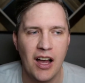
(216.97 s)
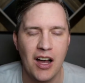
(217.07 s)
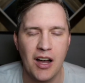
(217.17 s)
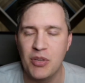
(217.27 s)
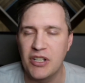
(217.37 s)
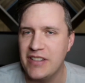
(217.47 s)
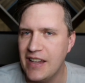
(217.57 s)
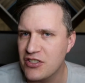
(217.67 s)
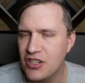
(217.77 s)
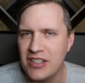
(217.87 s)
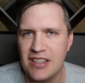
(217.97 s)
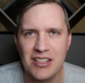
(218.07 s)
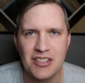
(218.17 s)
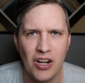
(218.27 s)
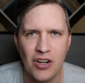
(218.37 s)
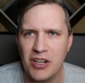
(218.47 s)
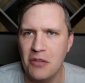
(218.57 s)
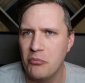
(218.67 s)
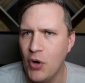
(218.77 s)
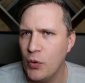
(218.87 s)
potentially the
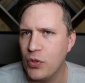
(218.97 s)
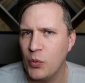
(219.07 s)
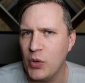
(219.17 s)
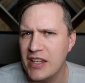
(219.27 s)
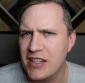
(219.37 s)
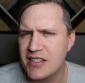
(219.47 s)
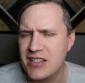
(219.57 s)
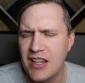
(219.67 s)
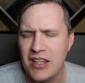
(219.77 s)
target both weeks.